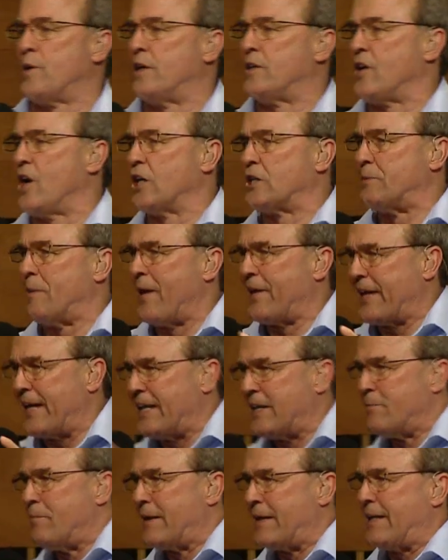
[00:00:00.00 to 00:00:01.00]
it talks about in
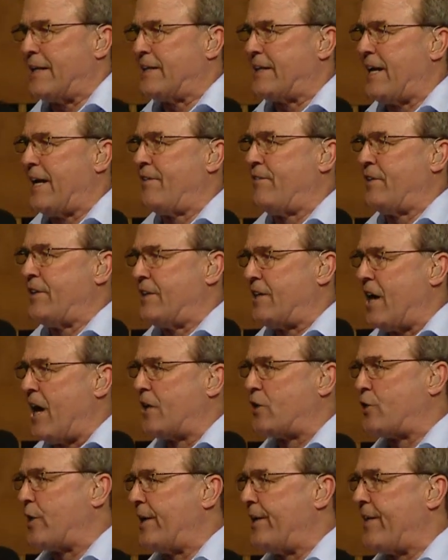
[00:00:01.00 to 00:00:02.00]
the beginning
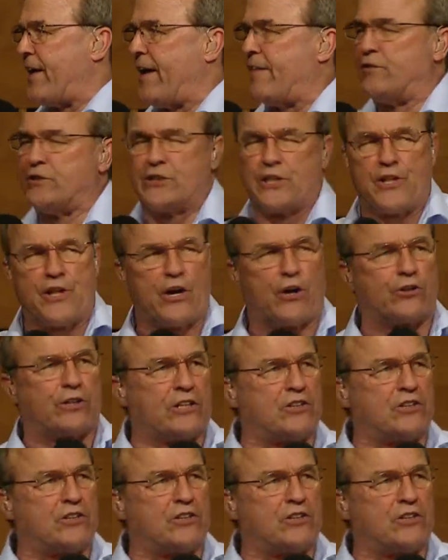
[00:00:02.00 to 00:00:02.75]
God created the heavens and the earth.